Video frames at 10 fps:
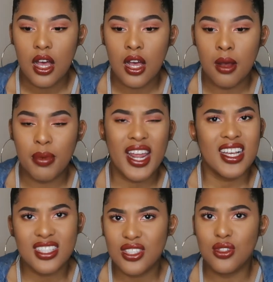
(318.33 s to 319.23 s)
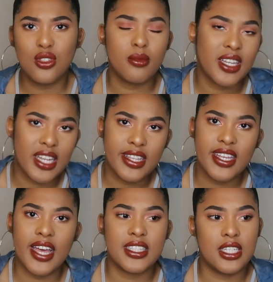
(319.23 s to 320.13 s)
But I could still do my
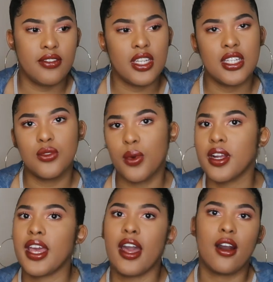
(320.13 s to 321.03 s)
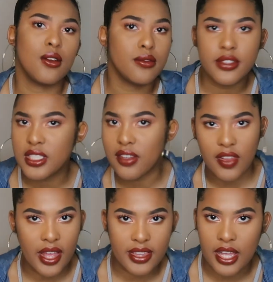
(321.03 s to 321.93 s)
daily activities, work out,
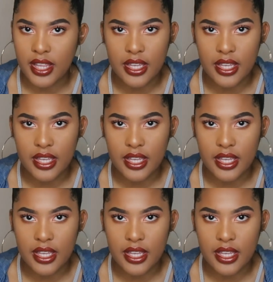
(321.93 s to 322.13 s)
stuff like that.